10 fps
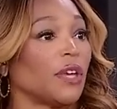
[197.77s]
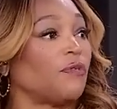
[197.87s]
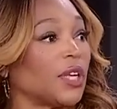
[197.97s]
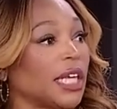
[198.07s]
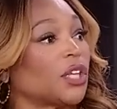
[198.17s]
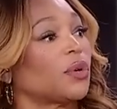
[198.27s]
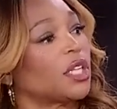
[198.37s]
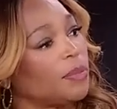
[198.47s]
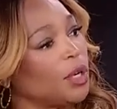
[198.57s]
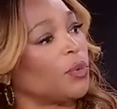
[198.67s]
Yes. I feel like they're a
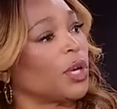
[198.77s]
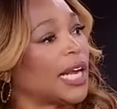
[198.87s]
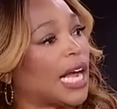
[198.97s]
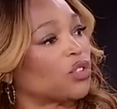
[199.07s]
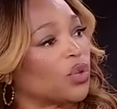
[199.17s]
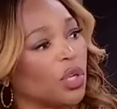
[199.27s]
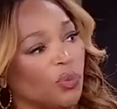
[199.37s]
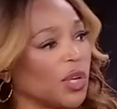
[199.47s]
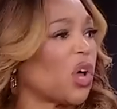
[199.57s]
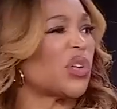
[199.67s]
little bit more natural.
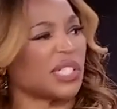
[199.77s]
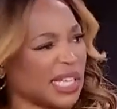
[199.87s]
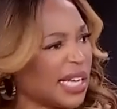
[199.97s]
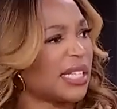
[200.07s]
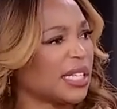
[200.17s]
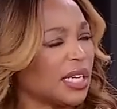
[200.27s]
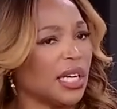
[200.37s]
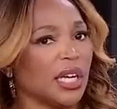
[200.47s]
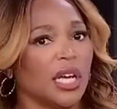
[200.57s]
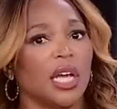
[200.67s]
We totally. all sit.
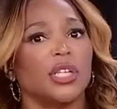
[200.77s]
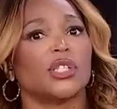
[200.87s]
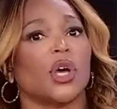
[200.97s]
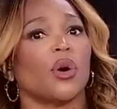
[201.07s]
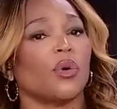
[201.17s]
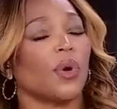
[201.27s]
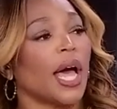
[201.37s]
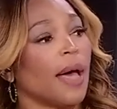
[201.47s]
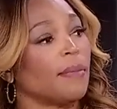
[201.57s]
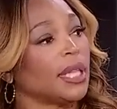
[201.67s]
Yeah. yeah. So
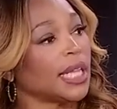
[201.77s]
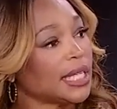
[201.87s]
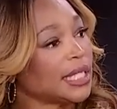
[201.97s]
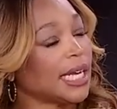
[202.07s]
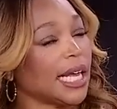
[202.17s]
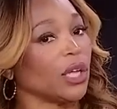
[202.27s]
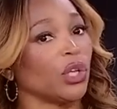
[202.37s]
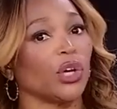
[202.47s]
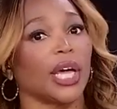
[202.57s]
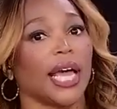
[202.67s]
um, let's take a
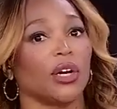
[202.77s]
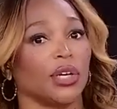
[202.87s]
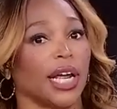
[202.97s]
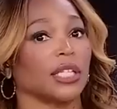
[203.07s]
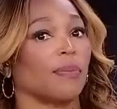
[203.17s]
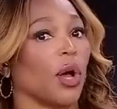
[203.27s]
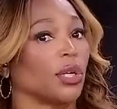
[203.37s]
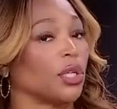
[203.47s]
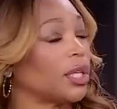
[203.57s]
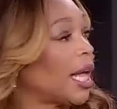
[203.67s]
look at our next
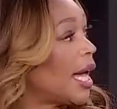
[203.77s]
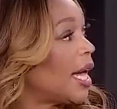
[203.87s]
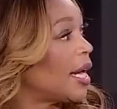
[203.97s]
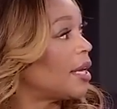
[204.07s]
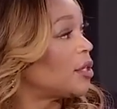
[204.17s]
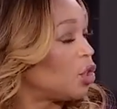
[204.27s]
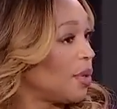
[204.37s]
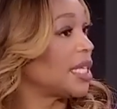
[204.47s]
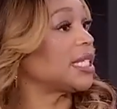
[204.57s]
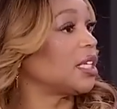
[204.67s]
model uh,
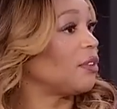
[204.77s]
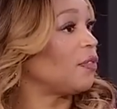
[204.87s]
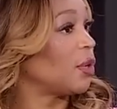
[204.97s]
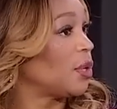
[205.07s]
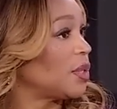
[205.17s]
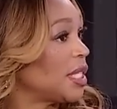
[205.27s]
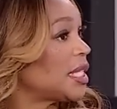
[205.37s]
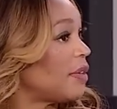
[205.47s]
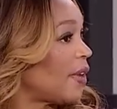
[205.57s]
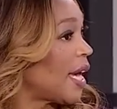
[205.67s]
doing a seated photo. Yeah,
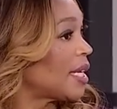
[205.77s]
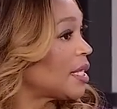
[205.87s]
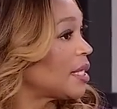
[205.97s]
this Yvette?